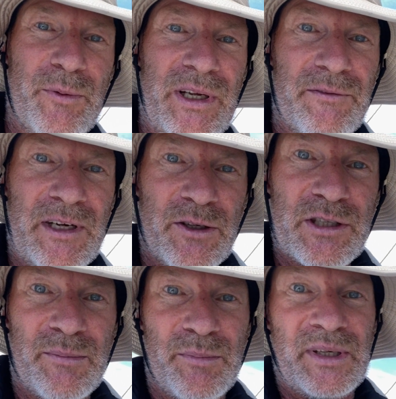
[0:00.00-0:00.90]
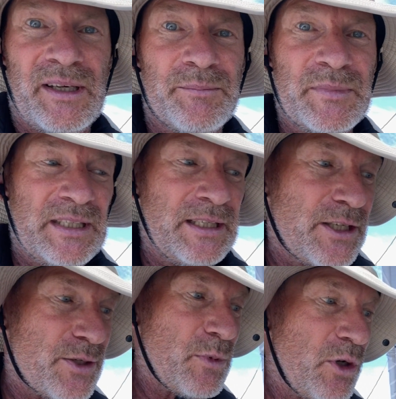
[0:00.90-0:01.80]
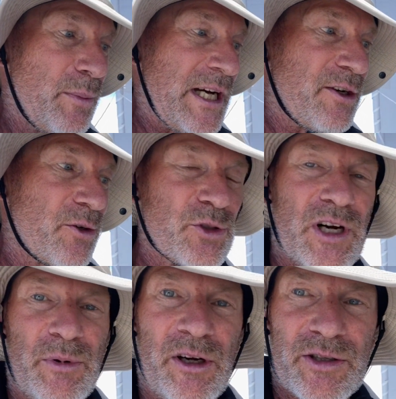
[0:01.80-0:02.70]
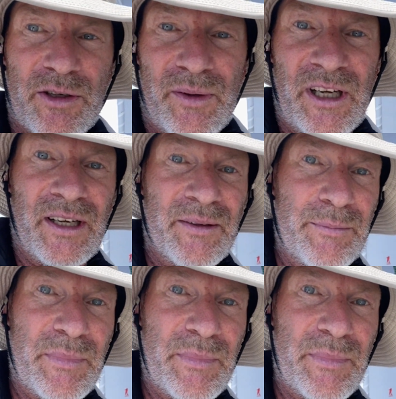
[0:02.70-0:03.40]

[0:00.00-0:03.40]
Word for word: We have now some uh, small minor troubles on uh,